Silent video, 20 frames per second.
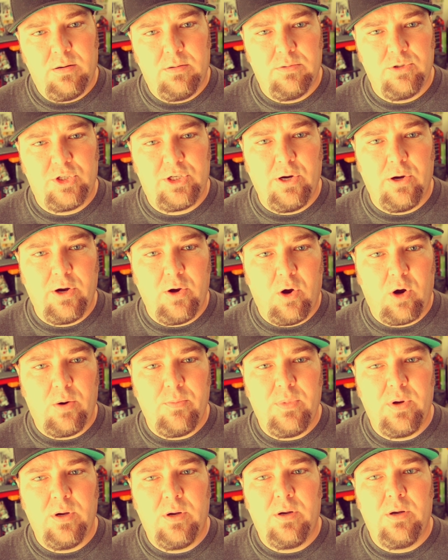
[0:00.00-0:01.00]
steering arm,
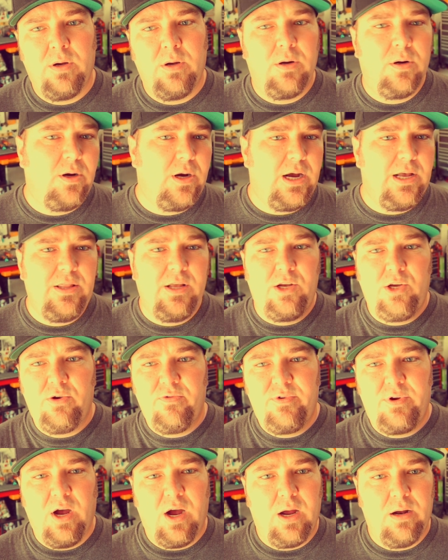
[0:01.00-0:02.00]
and then
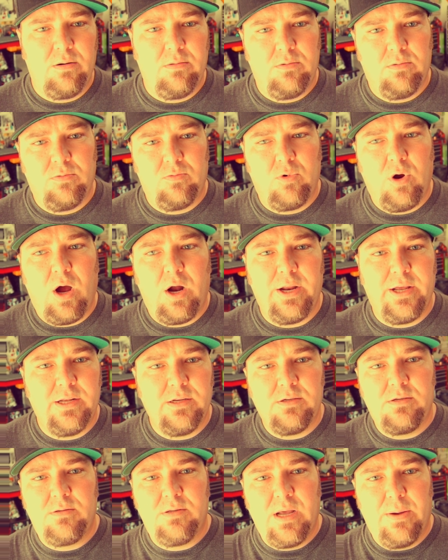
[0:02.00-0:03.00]
you've got rod
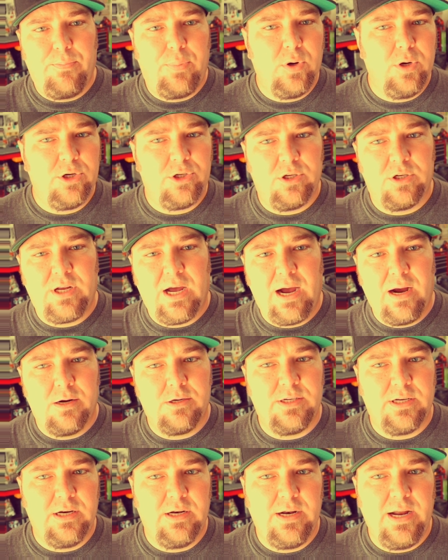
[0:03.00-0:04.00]
ends that push the
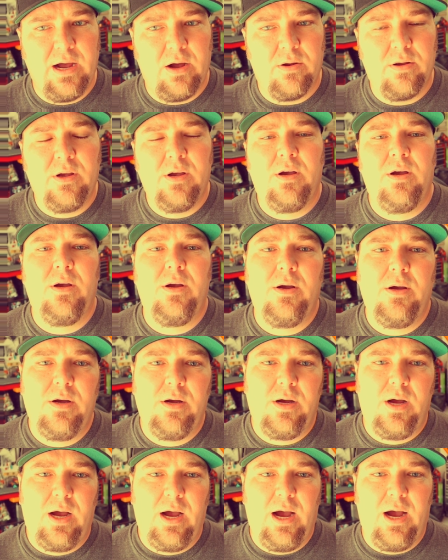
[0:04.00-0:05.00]
tires in and out.
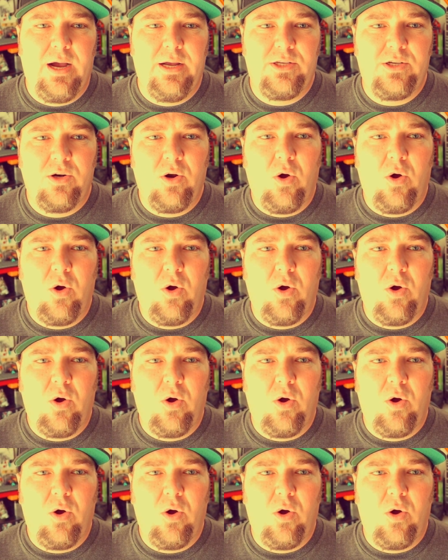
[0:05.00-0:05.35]
Uh, it's an